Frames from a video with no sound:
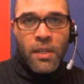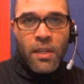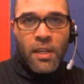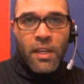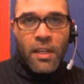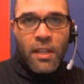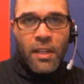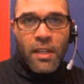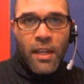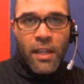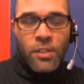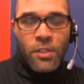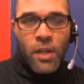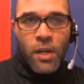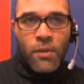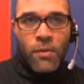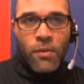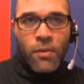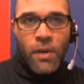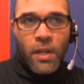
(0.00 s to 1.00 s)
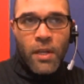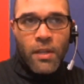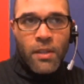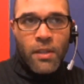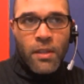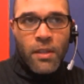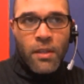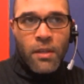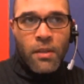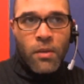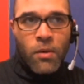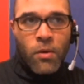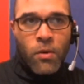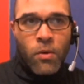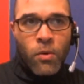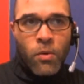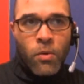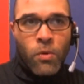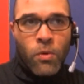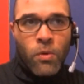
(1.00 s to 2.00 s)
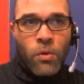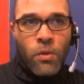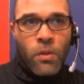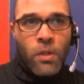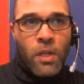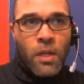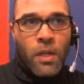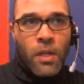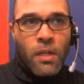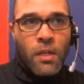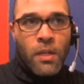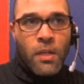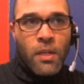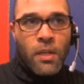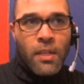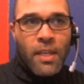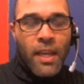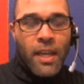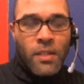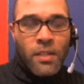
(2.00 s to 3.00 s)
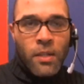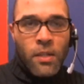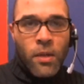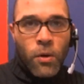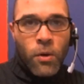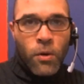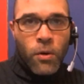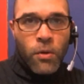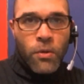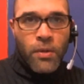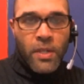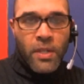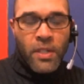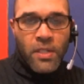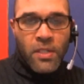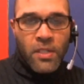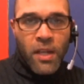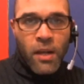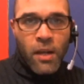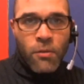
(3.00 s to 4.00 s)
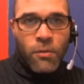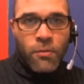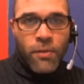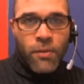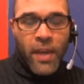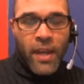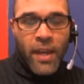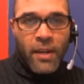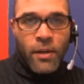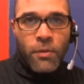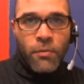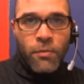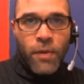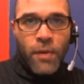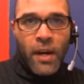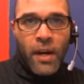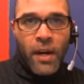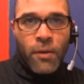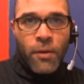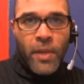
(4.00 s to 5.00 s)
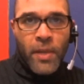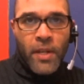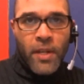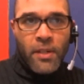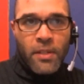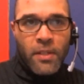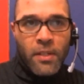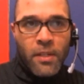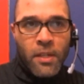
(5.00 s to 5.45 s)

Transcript: in that genre, the whole get to know yourself and your environment